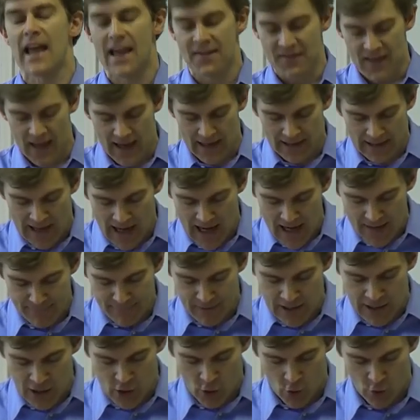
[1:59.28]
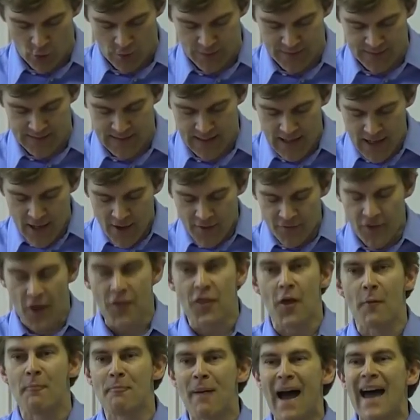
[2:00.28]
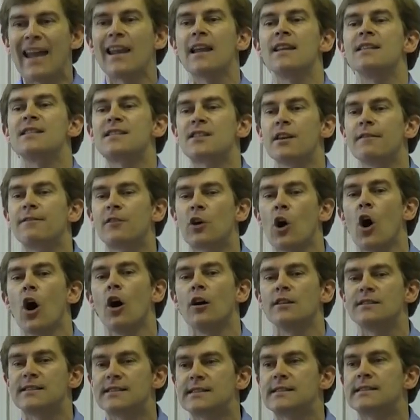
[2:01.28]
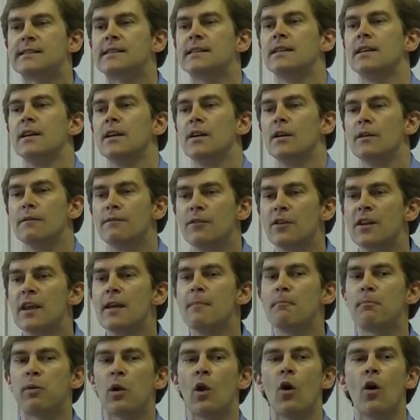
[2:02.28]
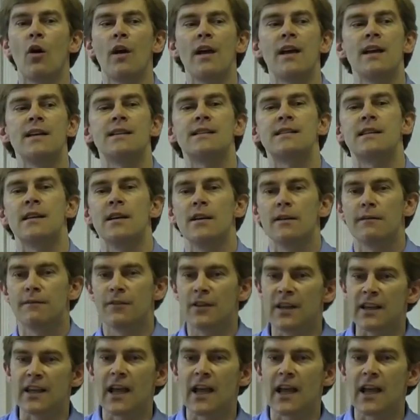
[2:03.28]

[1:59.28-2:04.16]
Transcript: and their livelihoods, that the balance of costs for the employers, for the